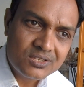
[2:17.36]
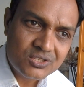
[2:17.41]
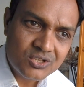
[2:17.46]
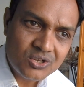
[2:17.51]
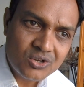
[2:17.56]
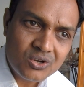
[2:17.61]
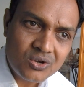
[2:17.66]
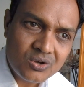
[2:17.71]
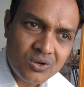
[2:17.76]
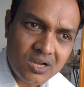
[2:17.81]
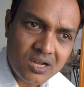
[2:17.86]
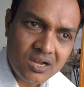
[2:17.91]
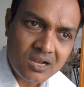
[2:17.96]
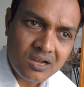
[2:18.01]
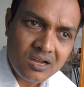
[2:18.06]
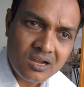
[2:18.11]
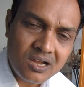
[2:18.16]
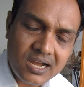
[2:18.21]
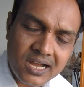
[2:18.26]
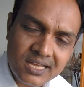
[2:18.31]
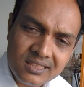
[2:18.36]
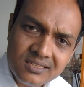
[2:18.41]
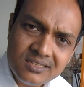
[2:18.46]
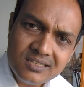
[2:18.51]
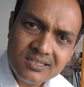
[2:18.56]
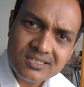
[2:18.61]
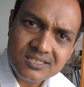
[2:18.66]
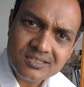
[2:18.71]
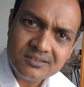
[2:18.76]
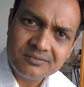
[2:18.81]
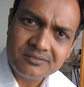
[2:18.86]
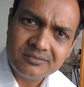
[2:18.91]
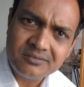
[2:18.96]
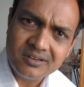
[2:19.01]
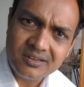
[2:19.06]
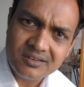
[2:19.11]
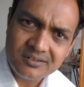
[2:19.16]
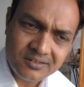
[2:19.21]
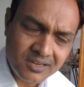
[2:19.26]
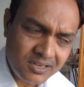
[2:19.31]
So I think it's a
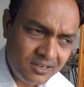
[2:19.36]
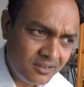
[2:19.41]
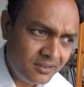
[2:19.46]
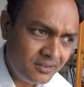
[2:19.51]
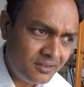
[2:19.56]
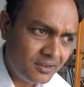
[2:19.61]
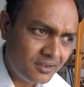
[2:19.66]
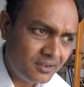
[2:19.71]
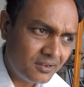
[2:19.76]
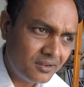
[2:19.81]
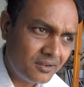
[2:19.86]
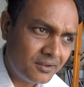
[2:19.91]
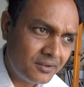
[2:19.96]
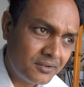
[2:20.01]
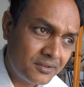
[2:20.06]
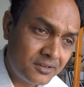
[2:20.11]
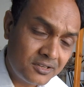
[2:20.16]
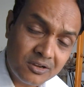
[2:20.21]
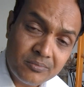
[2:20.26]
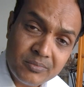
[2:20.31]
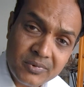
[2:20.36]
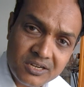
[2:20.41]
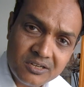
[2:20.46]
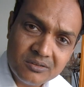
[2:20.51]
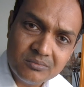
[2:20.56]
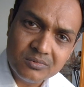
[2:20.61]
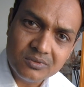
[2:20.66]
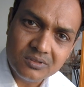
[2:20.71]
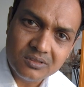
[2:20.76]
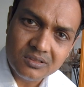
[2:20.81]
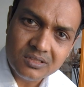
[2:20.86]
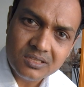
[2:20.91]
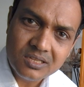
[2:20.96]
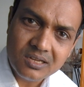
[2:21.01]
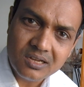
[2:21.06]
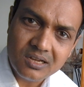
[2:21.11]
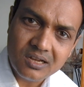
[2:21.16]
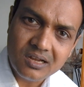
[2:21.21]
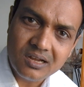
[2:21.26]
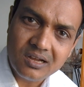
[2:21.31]
really recommendable
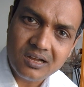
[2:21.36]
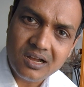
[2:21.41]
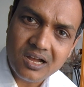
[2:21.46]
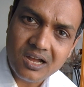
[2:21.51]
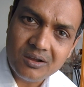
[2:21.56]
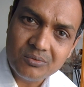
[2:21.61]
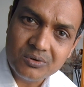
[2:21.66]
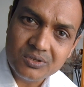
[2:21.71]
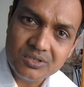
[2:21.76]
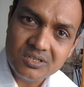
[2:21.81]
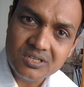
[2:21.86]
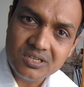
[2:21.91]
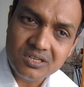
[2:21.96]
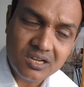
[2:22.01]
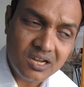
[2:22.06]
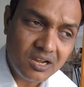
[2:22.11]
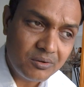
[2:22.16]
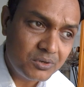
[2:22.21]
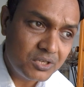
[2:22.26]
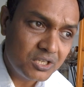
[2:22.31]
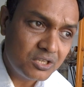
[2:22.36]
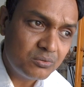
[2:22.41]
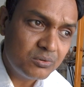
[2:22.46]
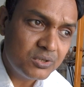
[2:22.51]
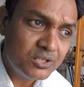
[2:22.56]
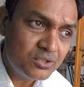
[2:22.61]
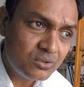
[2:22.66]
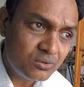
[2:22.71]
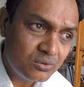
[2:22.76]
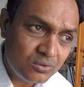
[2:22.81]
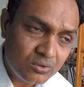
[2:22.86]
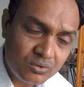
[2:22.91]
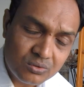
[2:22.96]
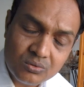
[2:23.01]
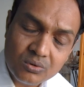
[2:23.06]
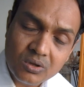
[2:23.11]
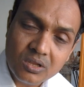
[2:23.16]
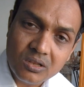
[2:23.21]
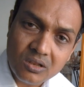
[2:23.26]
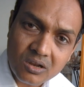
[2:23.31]
I would uh, I would request you to
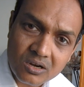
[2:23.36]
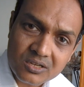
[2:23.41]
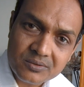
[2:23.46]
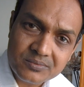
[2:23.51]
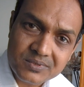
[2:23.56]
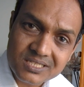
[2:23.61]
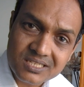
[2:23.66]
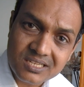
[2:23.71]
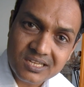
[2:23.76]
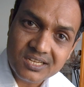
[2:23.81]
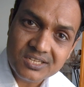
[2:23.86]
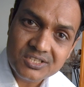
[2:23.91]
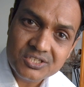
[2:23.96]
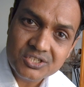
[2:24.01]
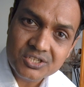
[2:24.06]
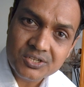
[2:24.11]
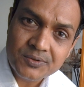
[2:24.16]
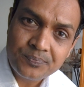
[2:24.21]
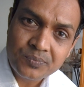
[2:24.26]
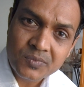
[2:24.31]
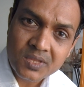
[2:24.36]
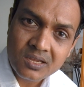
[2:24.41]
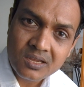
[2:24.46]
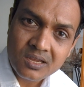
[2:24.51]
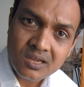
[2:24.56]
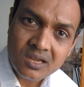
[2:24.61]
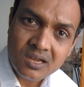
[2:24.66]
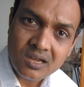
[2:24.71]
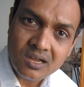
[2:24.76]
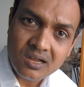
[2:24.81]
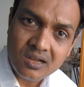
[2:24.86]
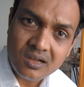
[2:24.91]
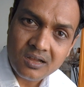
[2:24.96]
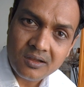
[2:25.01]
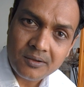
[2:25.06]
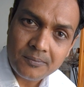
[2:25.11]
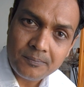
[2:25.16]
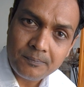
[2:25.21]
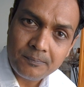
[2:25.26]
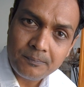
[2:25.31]
do a lot of sketch.
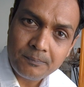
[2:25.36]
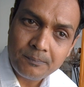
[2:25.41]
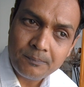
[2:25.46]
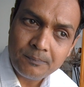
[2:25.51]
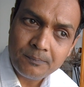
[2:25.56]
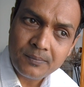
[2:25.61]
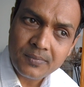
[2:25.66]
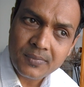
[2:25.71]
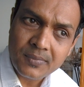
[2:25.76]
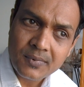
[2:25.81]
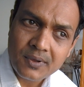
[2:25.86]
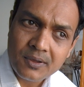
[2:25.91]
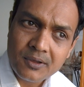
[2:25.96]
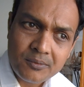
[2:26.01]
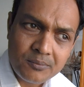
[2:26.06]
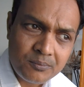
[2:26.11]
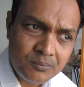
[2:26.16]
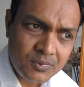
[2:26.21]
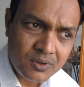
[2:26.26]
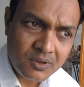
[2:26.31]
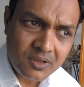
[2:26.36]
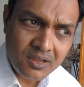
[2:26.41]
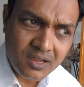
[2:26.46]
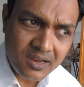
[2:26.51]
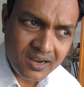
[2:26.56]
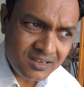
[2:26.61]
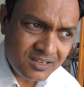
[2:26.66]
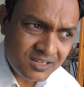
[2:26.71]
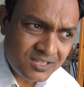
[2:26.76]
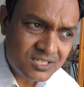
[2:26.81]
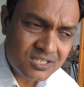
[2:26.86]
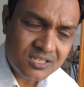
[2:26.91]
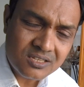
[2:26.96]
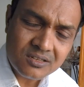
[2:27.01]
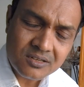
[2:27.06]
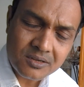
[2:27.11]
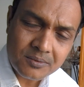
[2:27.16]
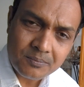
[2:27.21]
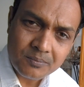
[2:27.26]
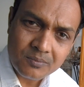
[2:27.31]
Um, at least
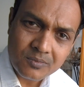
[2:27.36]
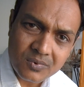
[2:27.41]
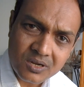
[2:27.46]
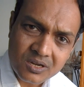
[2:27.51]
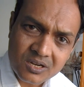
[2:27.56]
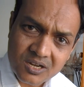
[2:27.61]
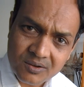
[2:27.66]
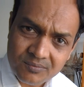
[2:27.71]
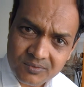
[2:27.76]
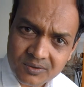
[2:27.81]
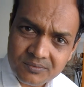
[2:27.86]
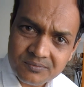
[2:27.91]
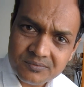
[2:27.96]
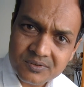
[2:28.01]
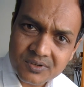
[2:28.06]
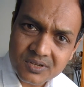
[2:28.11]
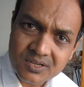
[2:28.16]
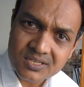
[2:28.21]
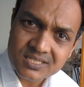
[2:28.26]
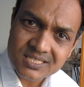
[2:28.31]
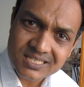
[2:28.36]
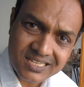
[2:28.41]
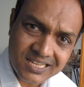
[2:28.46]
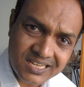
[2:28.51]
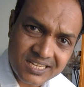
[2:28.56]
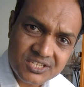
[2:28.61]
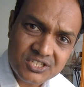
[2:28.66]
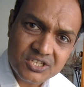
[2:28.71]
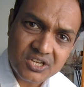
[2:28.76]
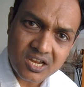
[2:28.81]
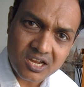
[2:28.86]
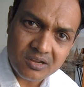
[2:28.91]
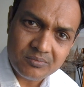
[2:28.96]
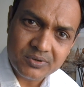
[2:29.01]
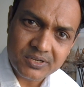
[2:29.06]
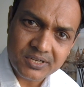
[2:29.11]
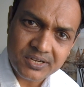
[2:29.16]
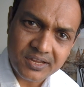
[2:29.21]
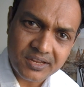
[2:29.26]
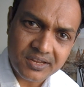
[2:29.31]
uh, a couple of uh, sketch
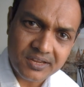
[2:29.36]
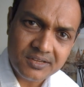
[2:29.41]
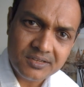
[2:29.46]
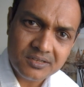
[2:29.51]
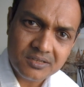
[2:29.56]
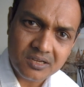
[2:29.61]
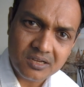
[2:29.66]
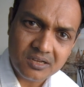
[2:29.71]
every day.